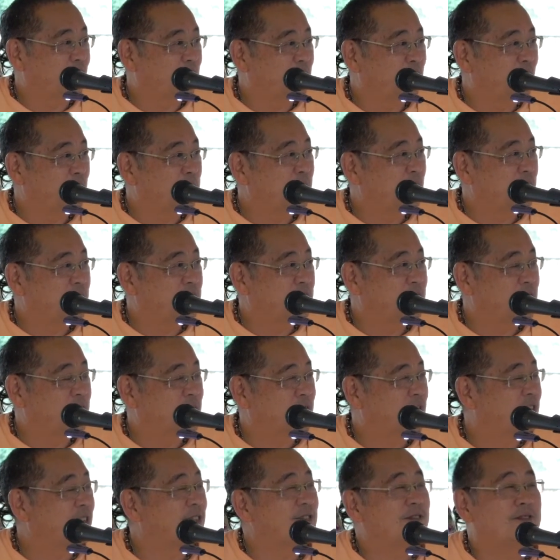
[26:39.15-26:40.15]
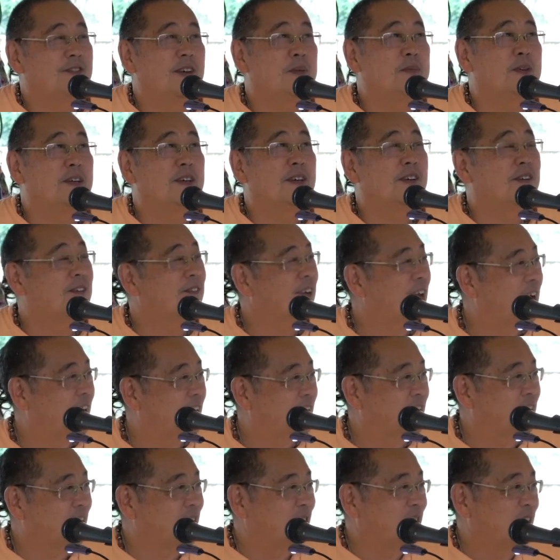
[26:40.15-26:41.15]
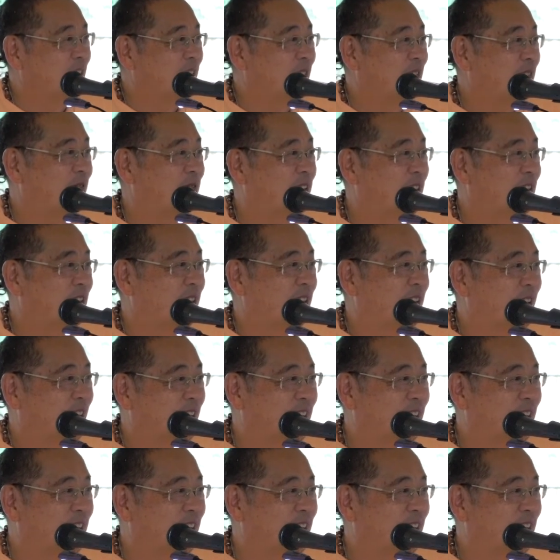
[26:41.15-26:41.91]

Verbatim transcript: Maybe he's just fibbing or lying or whatever, we don't know.